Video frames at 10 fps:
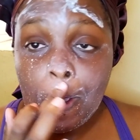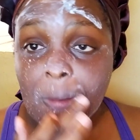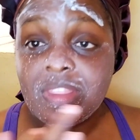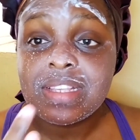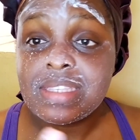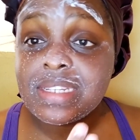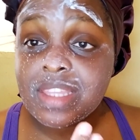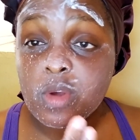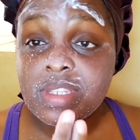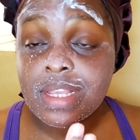the seat
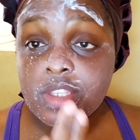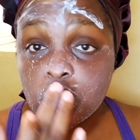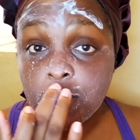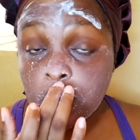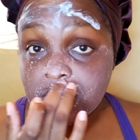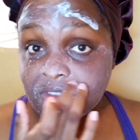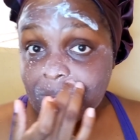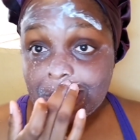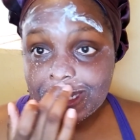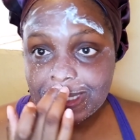that was next to me was
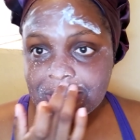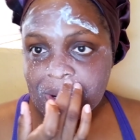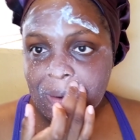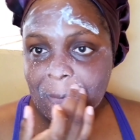vacant.